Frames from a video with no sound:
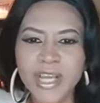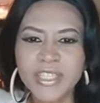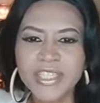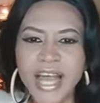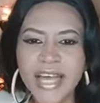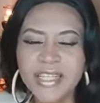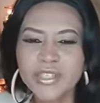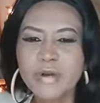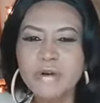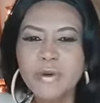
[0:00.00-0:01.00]

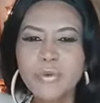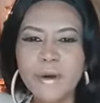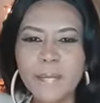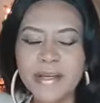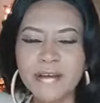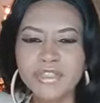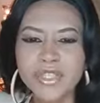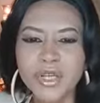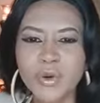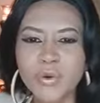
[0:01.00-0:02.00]
Janet, you're a woman of
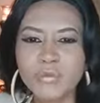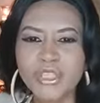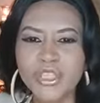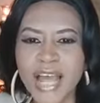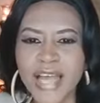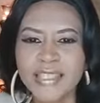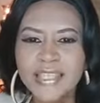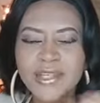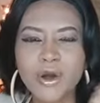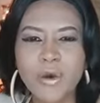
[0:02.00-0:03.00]
shalom.
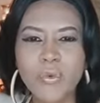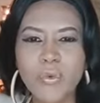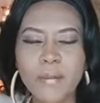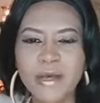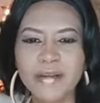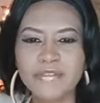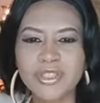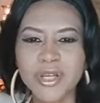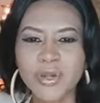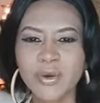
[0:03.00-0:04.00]
Shanti, you're a woman of
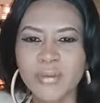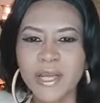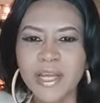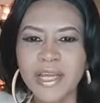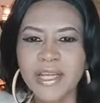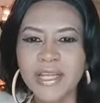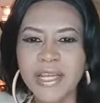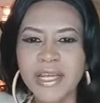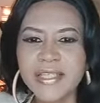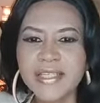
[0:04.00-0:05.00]
shalom.
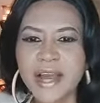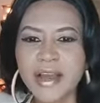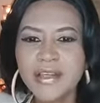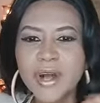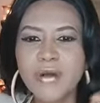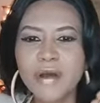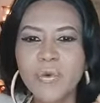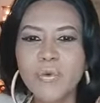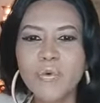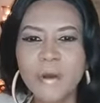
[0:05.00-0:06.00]
Lizar, you're a
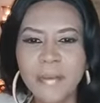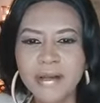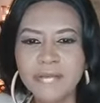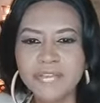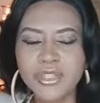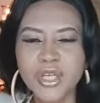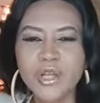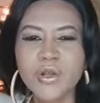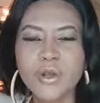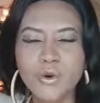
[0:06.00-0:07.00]
woman of
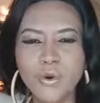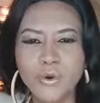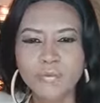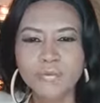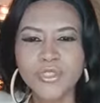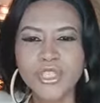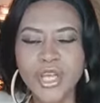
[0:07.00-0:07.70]
shalom.